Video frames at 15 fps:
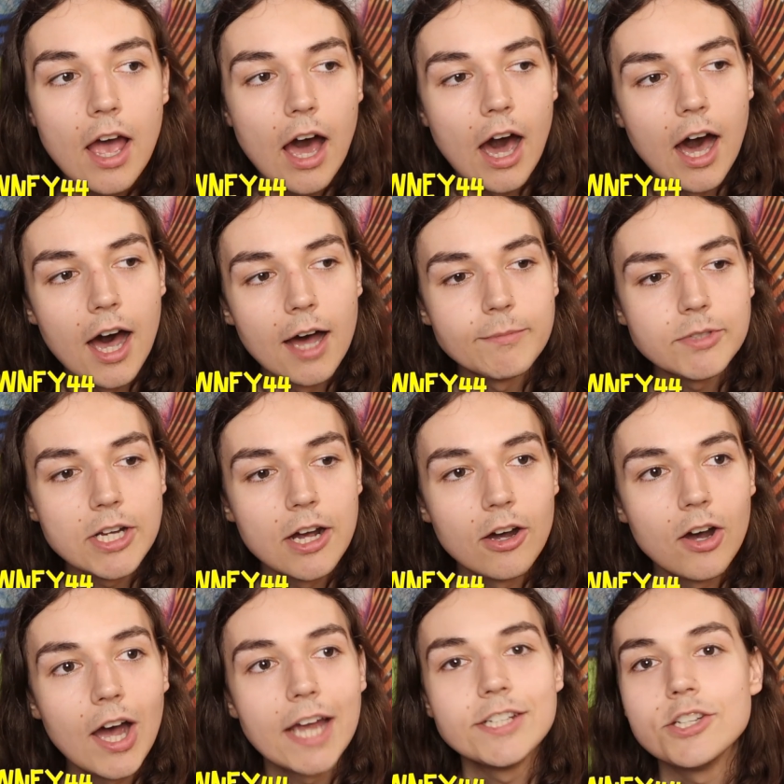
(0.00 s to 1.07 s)
You
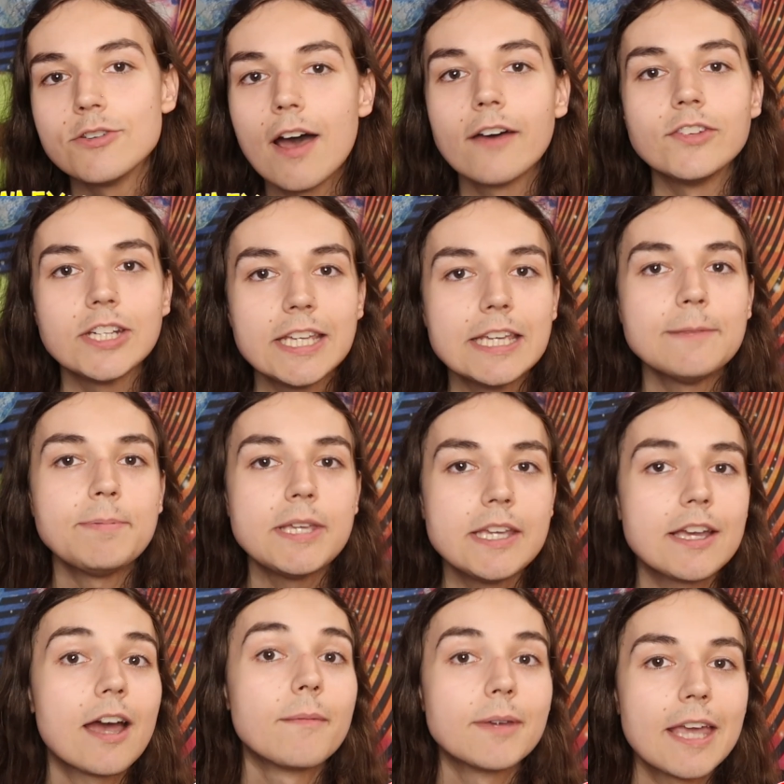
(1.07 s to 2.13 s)
know, I do have an
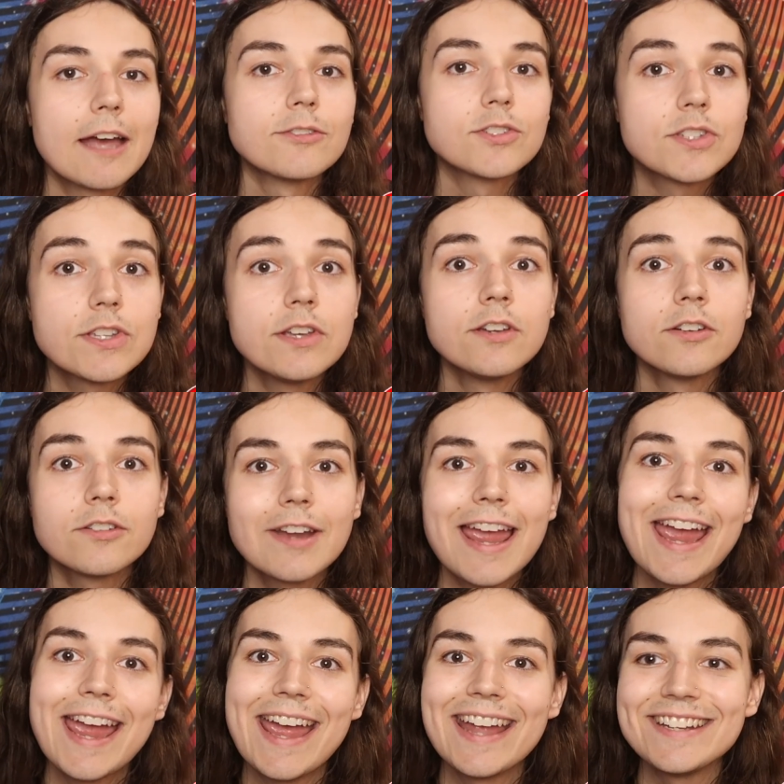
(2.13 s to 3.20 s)
EP coming out soon,
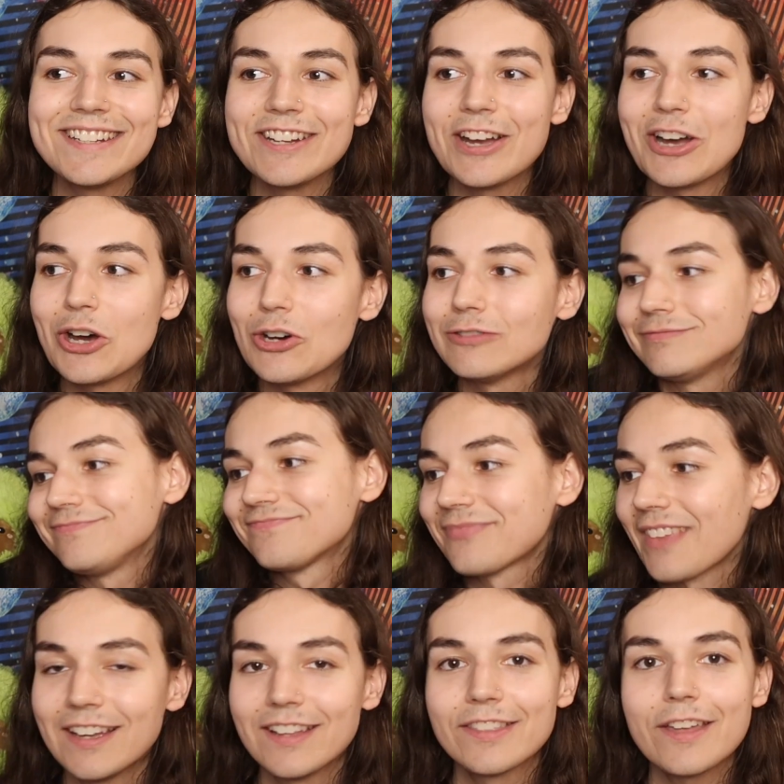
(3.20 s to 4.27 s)
and you know,
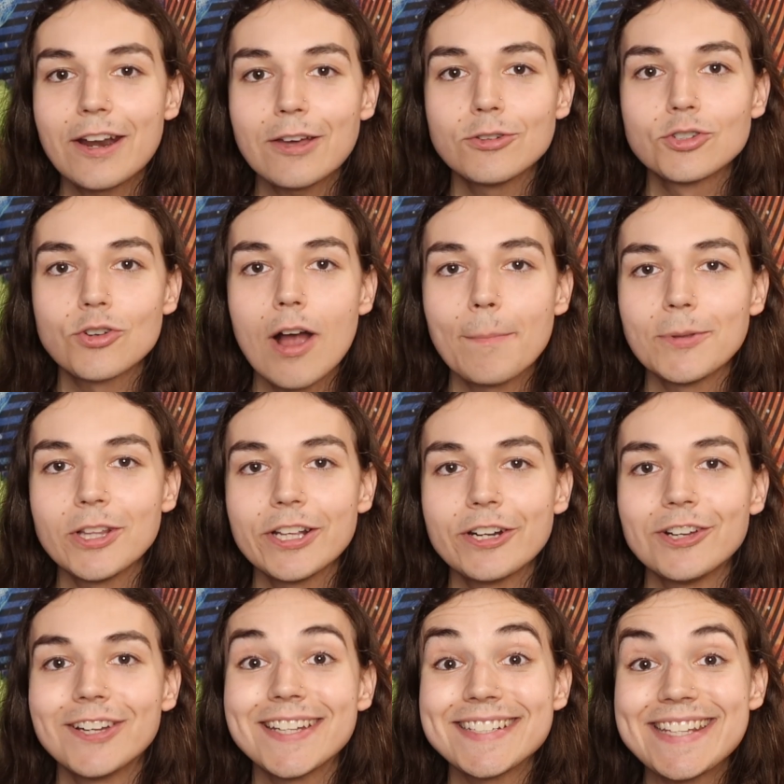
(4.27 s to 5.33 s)
thought I would drop a
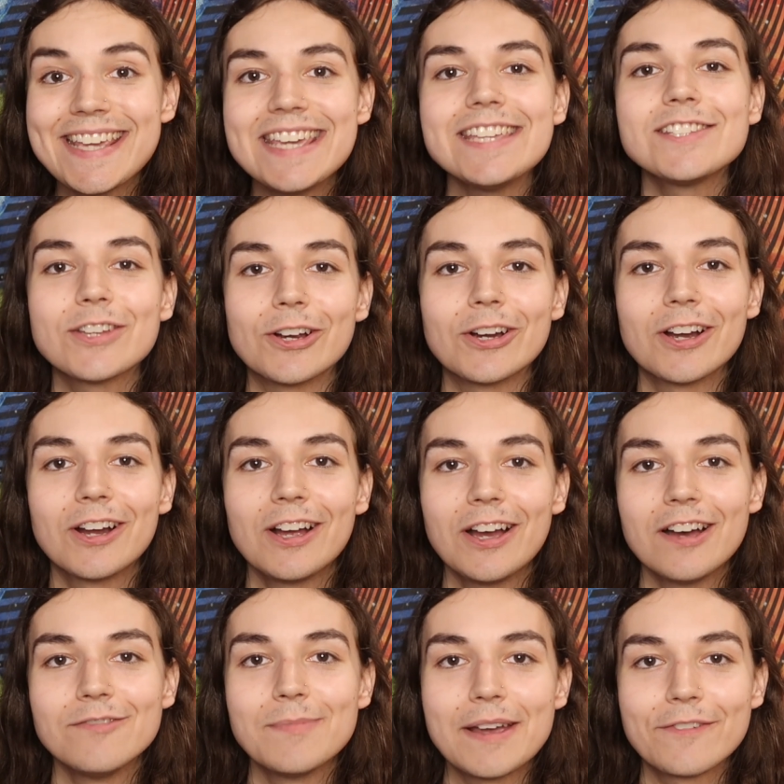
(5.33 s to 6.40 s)
little teaser
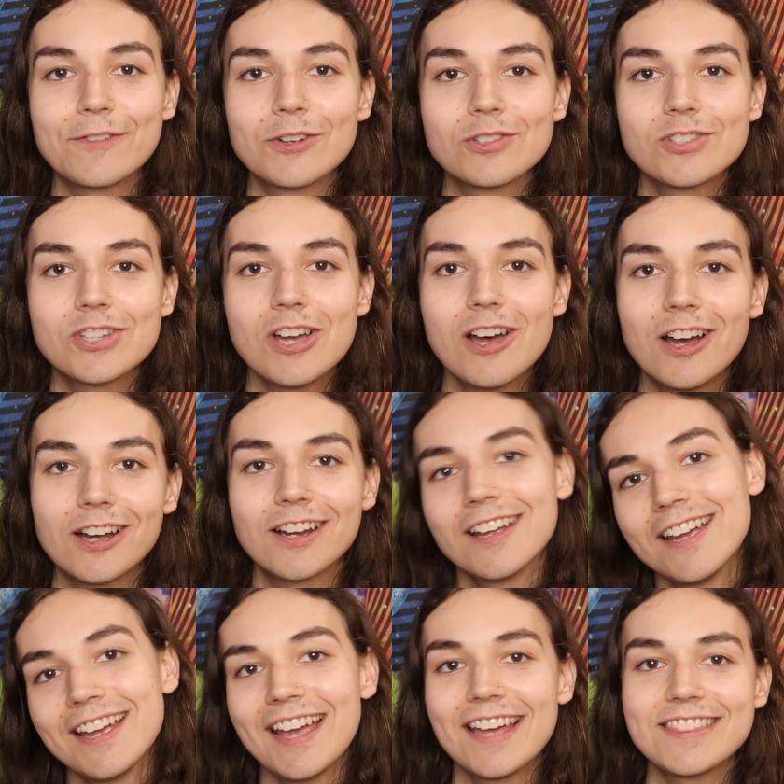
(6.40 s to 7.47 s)
of my first song
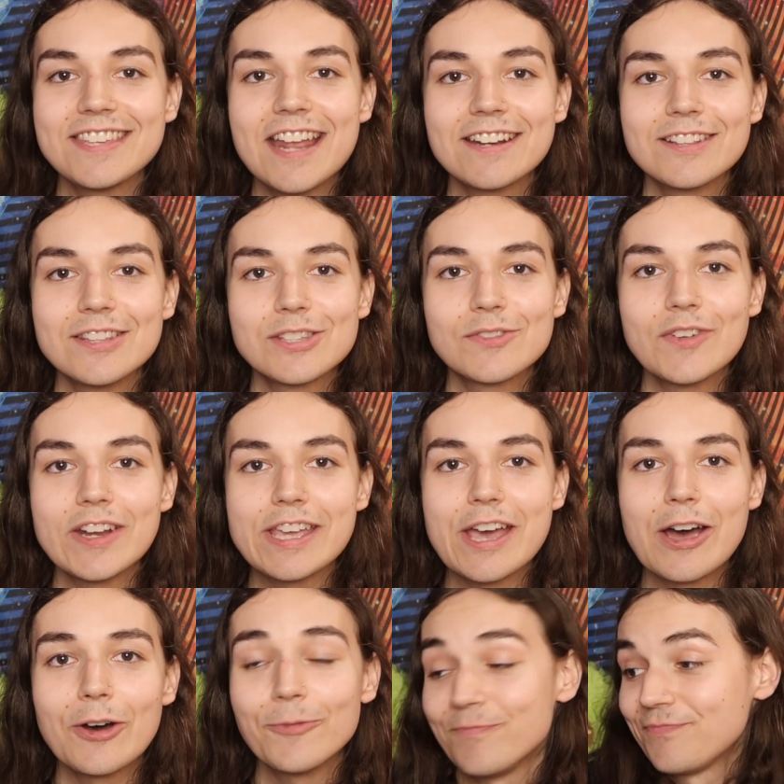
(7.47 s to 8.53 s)
at the end of this
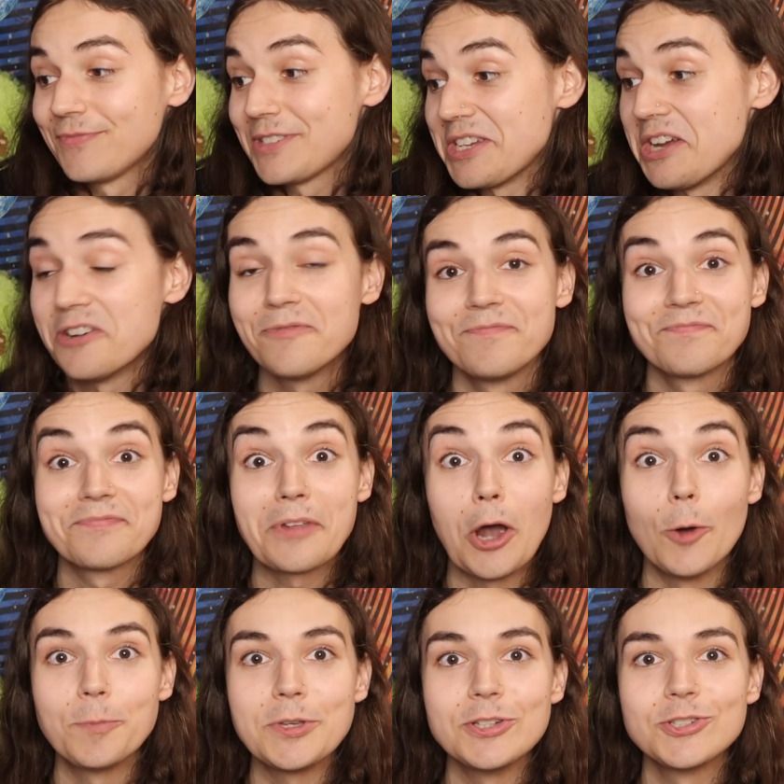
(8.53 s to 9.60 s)
video. So,
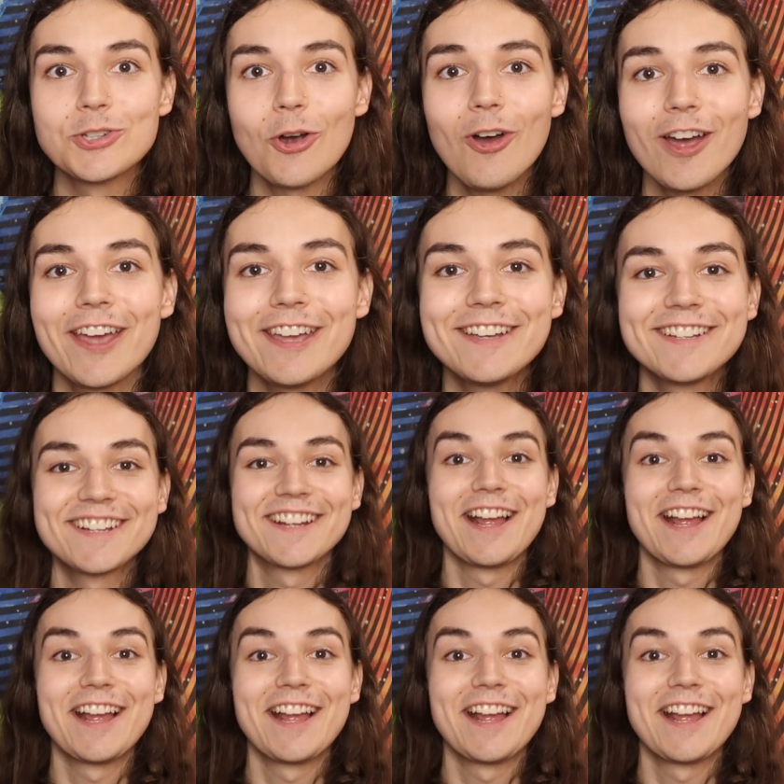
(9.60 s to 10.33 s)
hope you enjoy.